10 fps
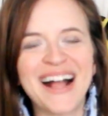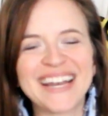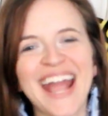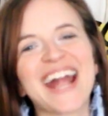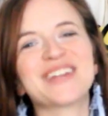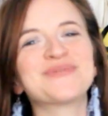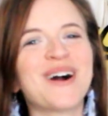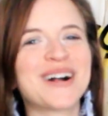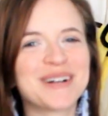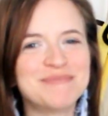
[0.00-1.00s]
and
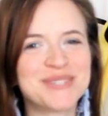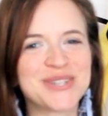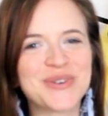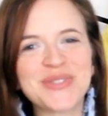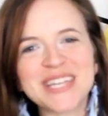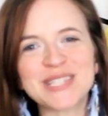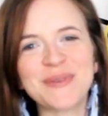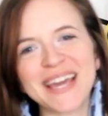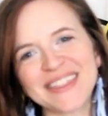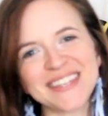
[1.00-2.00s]
welcome to This
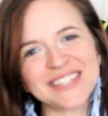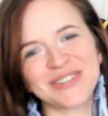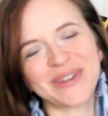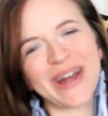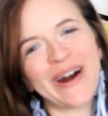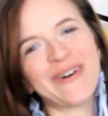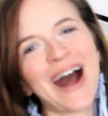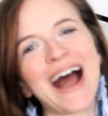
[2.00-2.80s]
Week in the Studio.